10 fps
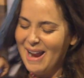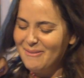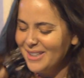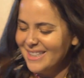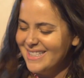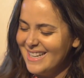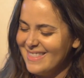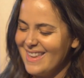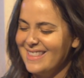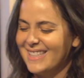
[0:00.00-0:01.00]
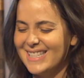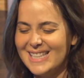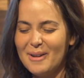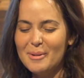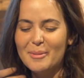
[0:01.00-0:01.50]
I really didn't think this
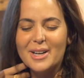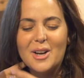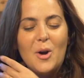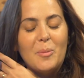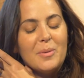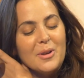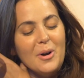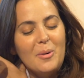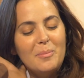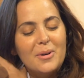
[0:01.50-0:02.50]
is how we were going to open the home